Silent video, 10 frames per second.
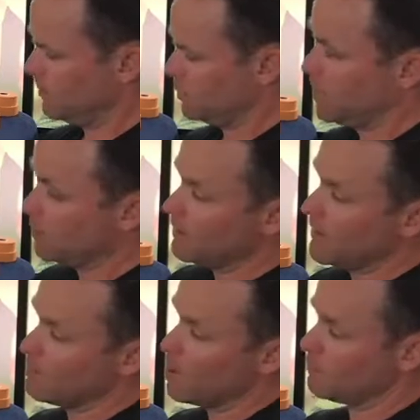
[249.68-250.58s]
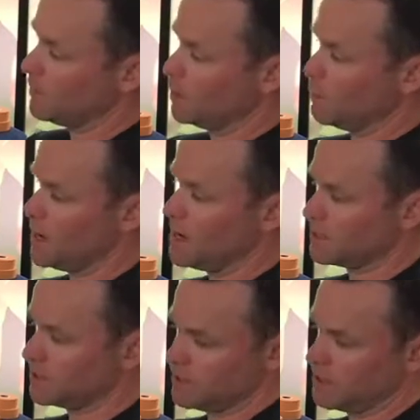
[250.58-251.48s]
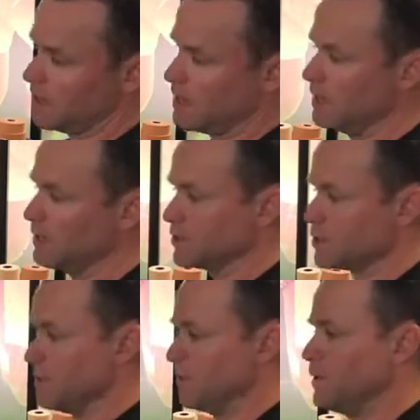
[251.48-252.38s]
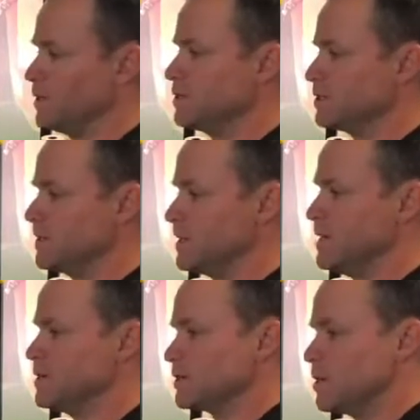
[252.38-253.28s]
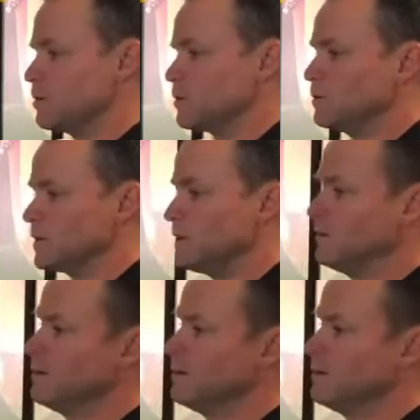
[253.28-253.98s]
Generally that might peel away, so a little strip of rigid just at the end just to hold it all down.